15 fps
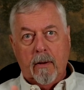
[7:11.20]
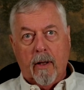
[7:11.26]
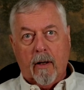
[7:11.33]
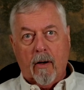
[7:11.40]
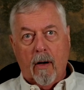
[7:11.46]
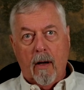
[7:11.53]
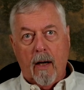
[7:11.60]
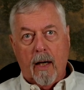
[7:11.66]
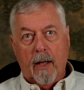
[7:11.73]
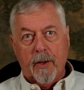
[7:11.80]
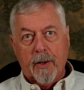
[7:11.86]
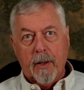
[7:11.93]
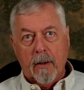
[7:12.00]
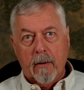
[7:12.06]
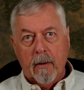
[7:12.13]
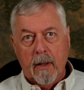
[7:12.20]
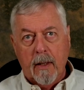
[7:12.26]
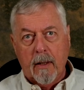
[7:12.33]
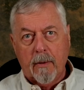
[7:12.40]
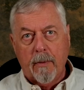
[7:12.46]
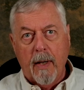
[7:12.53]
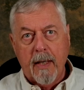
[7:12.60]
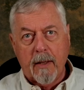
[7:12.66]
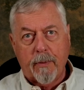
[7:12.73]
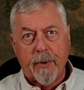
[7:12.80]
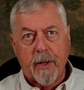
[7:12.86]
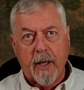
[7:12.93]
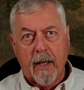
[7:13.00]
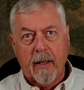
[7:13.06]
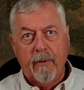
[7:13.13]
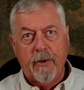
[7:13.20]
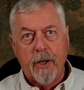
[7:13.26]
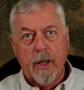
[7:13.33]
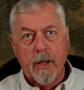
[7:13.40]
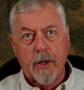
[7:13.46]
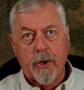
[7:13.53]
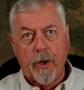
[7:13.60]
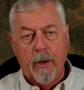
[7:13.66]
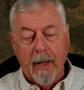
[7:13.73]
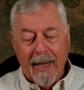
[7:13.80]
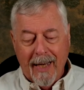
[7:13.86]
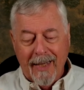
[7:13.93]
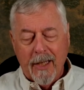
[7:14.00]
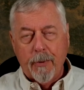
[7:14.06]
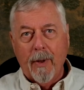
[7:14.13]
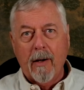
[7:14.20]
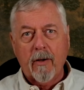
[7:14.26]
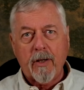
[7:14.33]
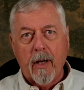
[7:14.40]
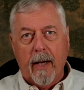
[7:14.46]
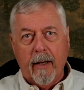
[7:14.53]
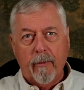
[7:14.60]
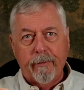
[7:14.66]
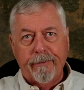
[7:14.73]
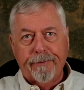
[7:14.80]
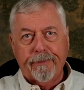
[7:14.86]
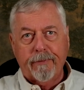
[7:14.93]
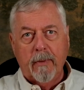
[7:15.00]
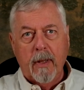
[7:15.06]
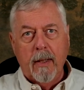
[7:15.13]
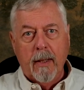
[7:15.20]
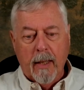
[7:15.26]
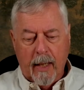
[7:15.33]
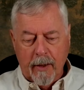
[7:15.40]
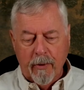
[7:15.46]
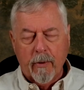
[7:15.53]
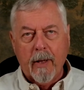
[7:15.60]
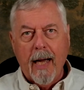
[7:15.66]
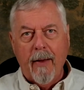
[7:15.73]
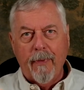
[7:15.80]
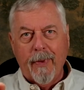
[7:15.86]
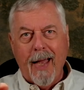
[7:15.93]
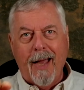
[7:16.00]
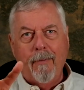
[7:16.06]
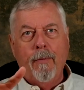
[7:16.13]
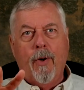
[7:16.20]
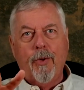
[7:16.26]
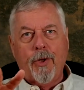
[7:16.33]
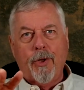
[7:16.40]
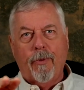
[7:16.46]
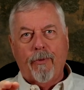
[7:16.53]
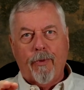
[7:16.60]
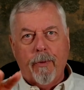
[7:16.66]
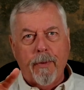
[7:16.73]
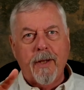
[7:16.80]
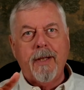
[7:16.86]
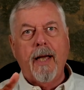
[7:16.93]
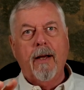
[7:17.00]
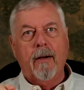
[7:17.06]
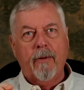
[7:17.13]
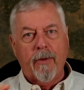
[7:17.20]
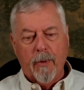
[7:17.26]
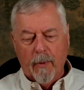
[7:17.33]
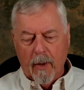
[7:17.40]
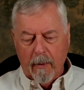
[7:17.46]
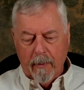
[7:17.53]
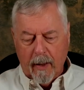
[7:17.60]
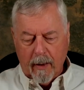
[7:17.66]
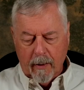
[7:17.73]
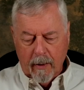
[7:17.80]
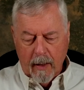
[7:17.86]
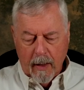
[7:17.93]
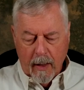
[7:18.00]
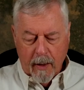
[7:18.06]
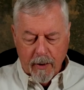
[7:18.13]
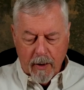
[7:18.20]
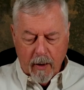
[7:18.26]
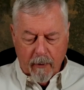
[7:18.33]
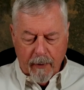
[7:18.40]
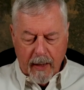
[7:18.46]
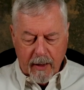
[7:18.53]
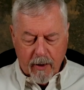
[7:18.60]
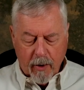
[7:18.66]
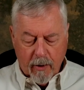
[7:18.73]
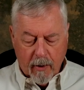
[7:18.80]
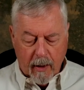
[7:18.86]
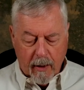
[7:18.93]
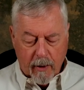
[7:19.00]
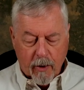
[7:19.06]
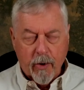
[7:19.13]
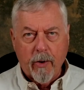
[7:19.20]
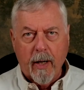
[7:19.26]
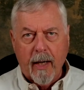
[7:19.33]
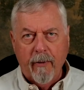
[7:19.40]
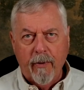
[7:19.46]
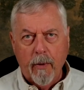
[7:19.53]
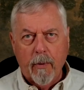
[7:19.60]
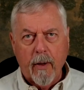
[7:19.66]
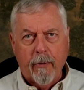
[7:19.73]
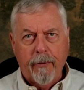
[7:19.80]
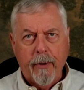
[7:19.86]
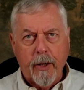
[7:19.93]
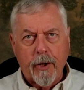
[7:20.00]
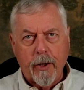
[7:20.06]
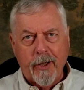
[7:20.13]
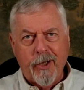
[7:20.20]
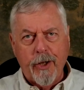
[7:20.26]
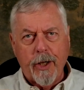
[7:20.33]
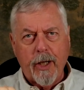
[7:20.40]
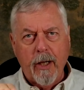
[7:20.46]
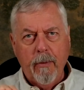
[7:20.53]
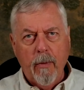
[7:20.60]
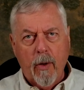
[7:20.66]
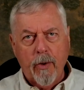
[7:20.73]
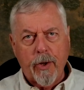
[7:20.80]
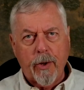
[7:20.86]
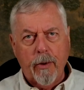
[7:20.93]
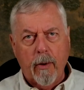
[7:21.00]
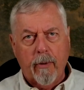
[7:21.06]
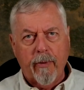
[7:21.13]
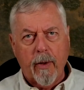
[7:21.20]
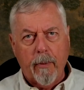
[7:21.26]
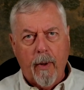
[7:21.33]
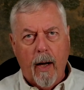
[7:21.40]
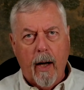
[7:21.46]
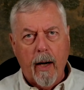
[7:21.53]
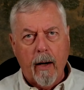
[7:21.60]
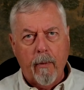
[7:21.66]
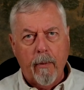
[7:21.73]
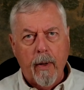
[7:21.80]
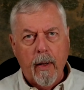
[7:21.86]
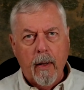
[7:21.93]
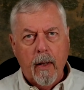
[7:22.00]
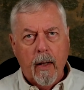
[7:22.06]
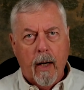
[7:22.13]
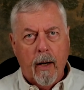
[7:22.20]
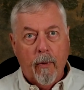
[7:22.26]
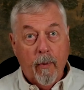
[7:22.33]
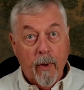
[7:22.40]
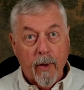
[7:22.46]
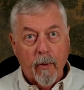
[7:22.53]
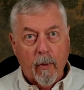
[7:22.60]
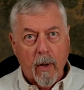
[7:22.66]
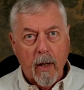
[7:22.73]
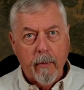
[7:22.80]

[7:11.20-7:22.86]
claws as a protective gesture. And that's what it looks like. And you'll get that motion from the tail of the woolly bugger. So that's a good little trick if you want to fish a jigging motion over the bottom with a woolly